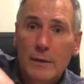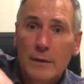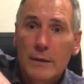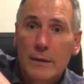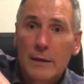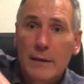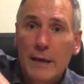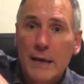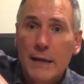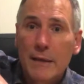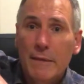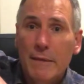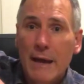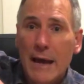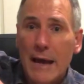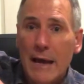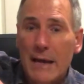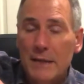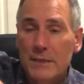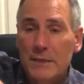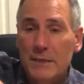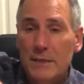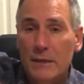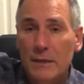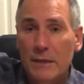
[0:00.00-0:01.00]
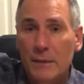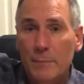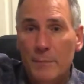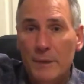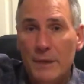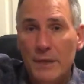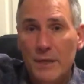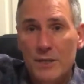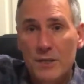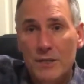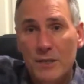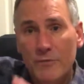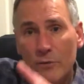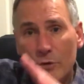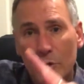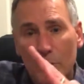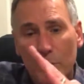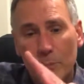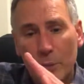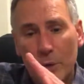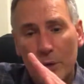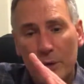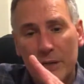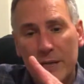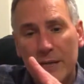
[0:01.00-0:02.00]
like that, because if your
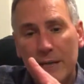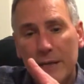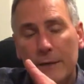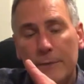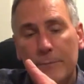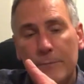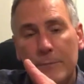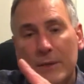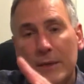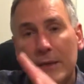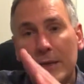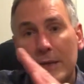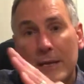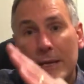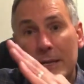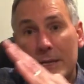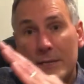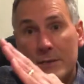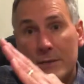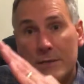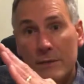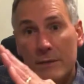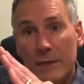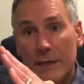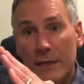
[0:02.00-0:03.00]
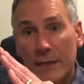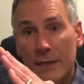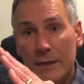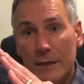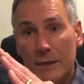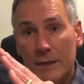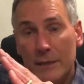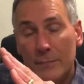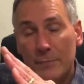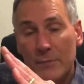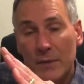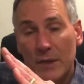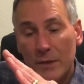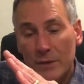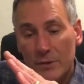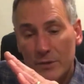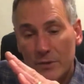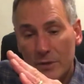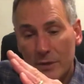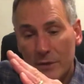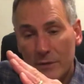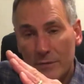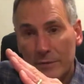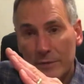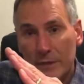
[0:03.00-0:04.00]
body is in a
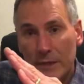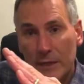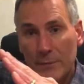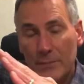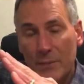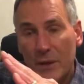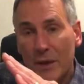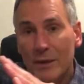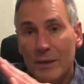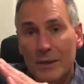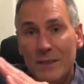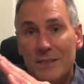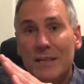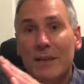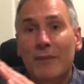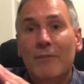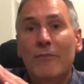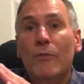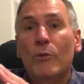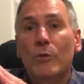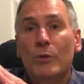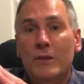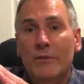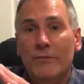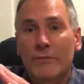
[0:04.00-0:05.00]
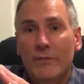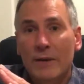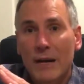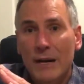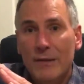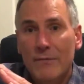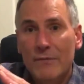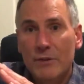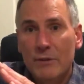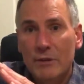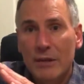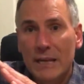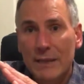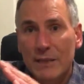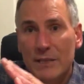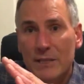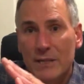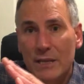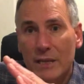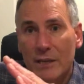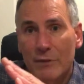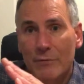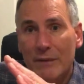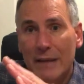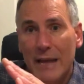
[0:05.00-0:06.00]
sort of a, say,
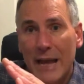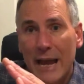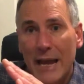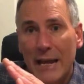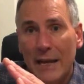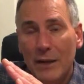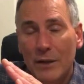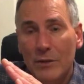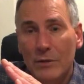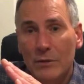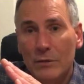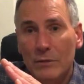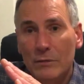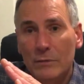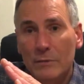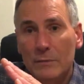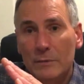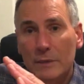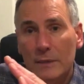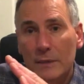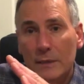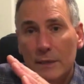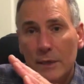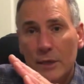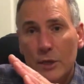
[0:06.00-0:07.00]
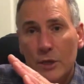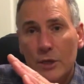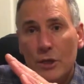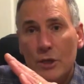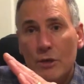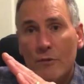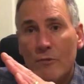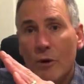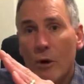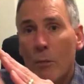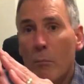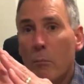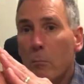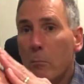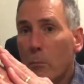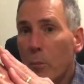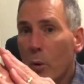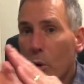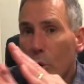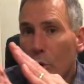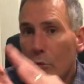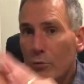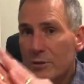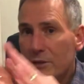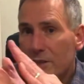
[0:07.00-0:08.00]
45-degree angle, you've got
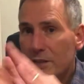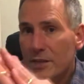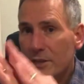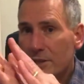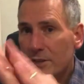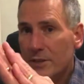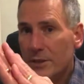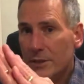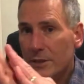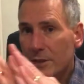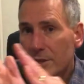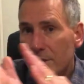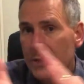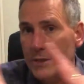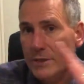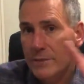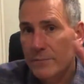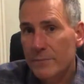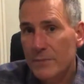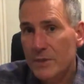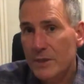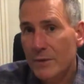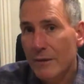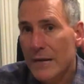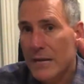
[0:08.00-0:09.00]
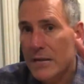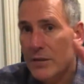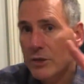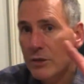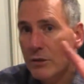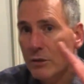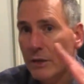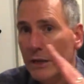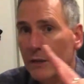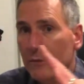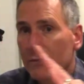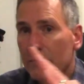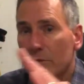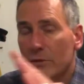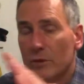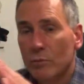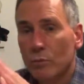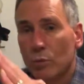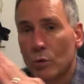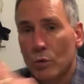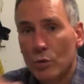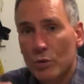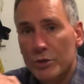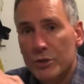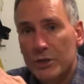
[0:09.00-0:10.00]
more resistance. So as you're going through the
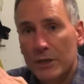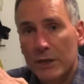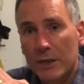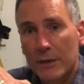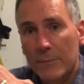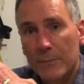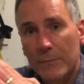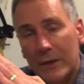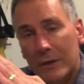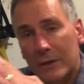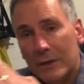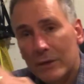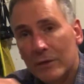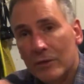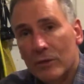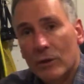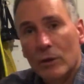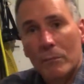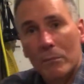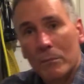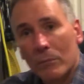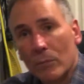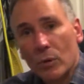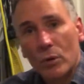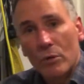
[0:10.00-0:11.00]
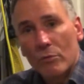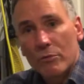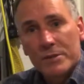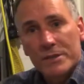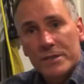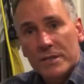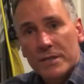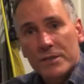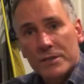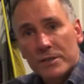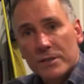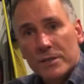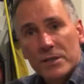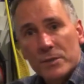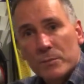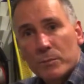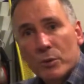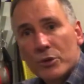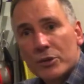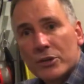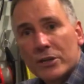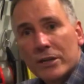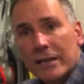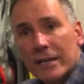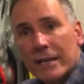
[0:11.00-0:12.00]
water, you've got more resistance
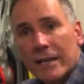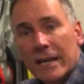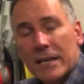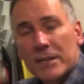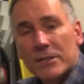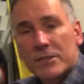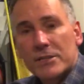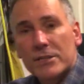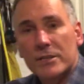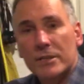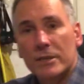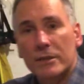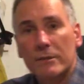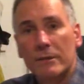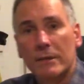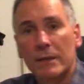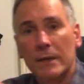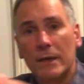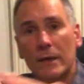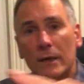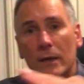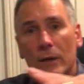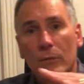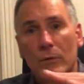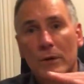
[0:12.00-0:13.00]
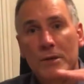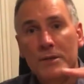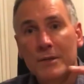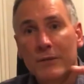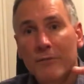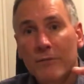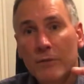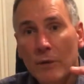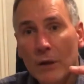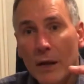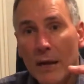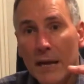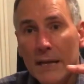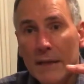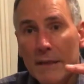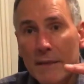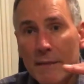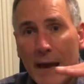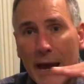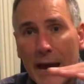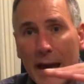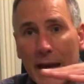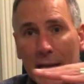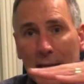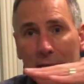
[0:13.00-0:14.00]
pushing against you. Whereas if you're like
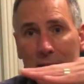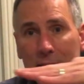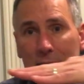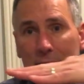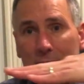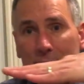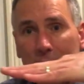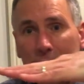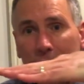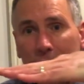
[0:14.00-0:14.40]
that,